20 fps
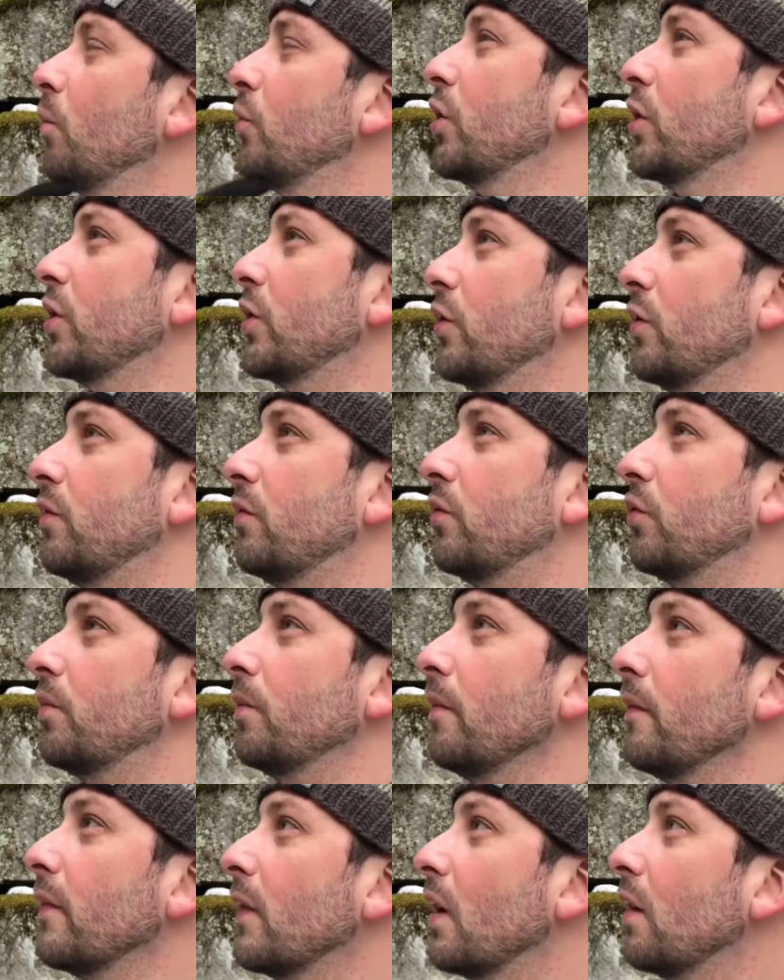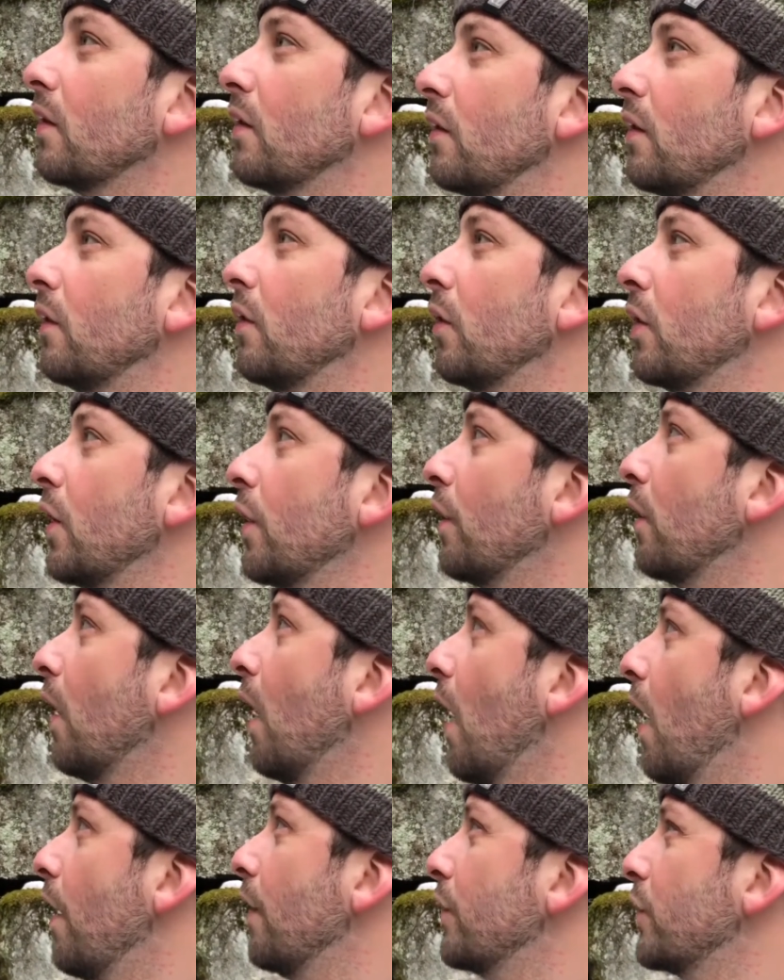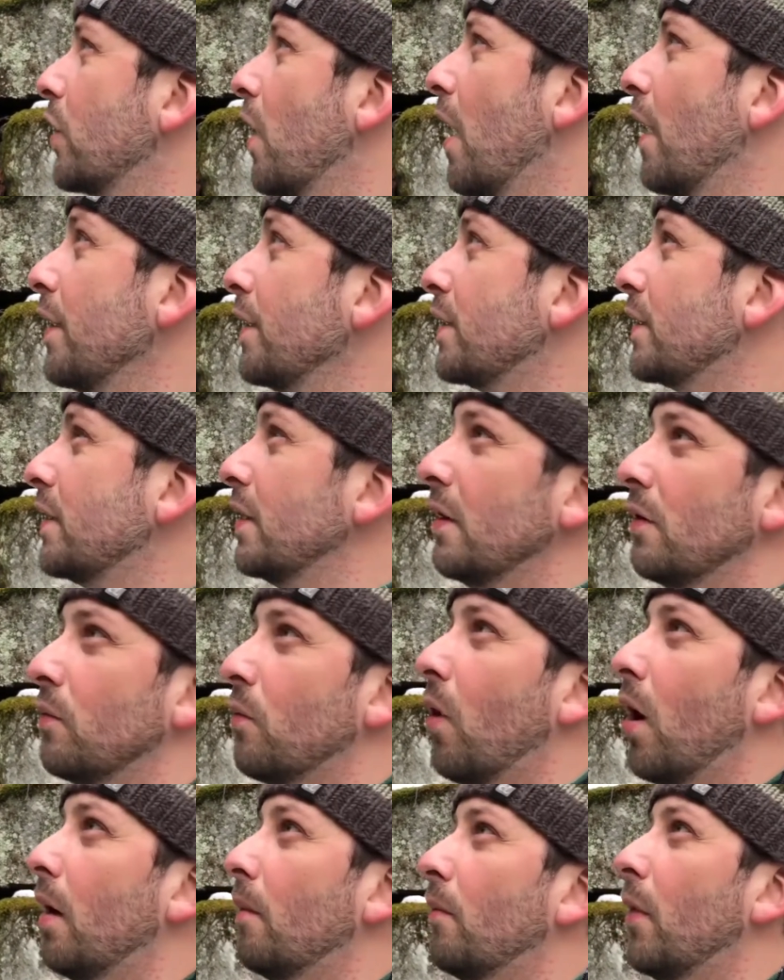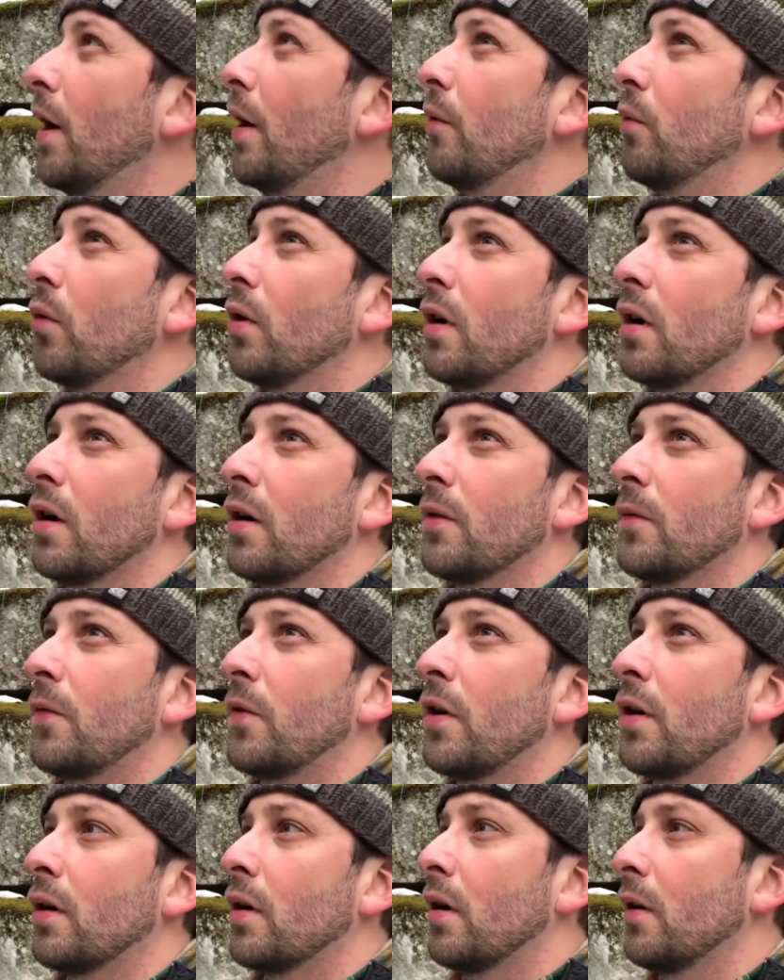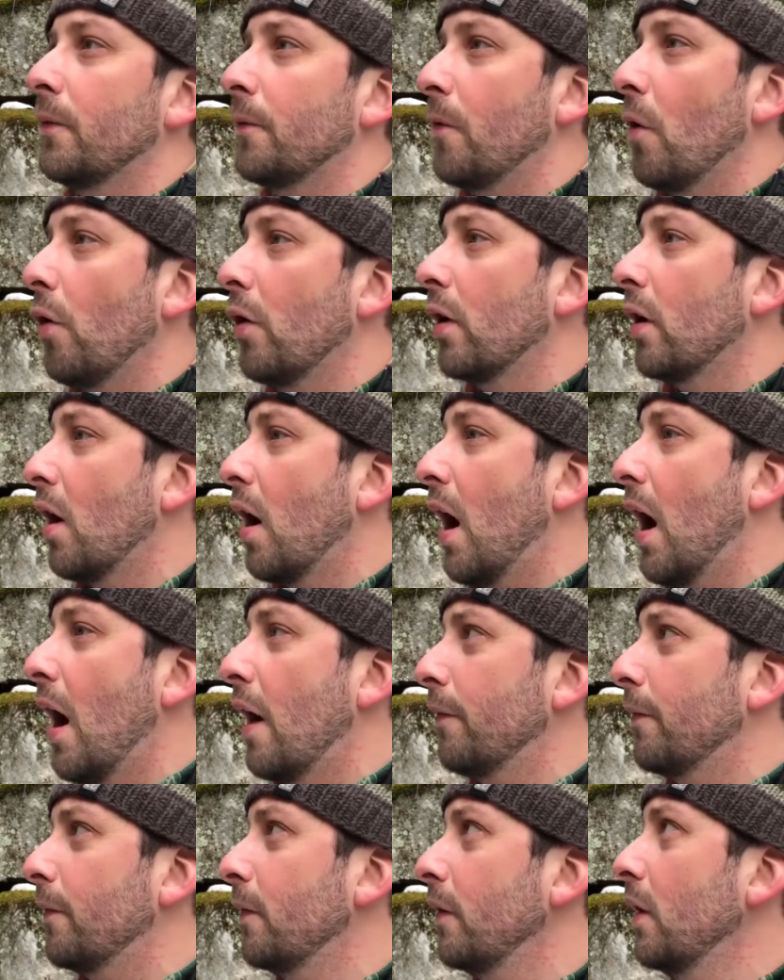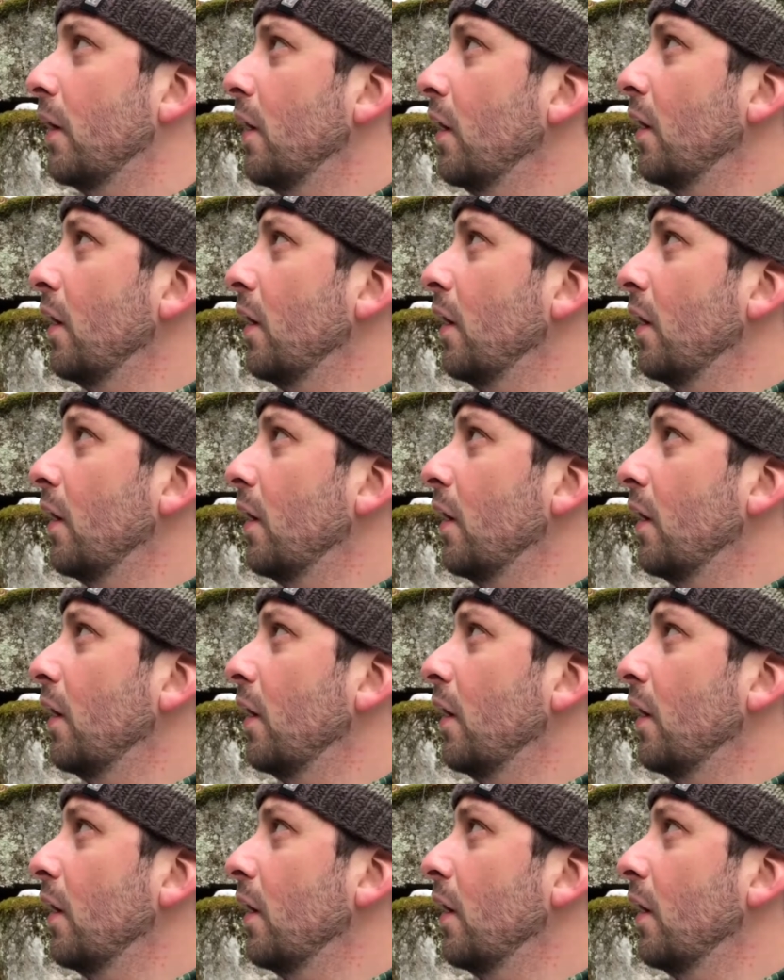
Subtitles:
just looking around trying to see what might work for a good photograph.